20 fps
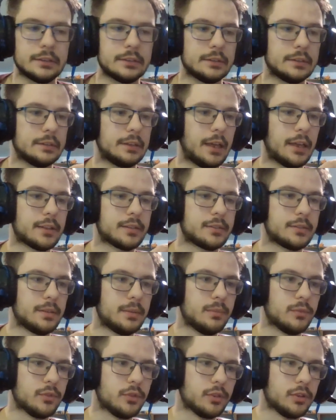That seems
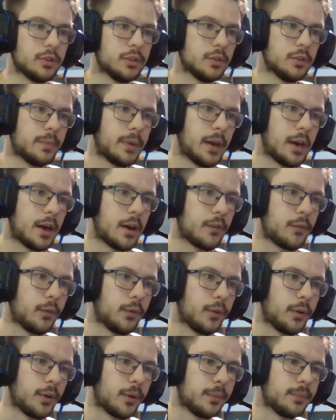a little powerful here.